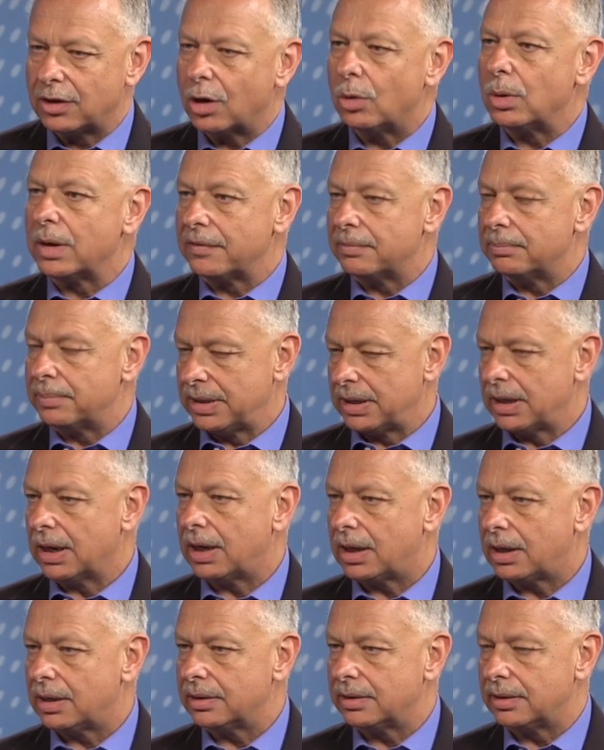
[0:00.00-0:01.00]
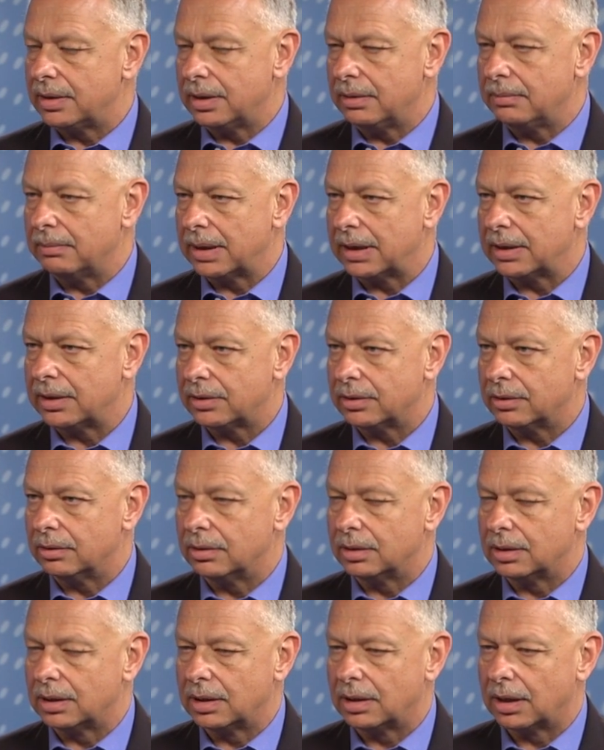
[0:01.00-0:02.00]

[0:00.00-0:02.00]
Go even beyond the medical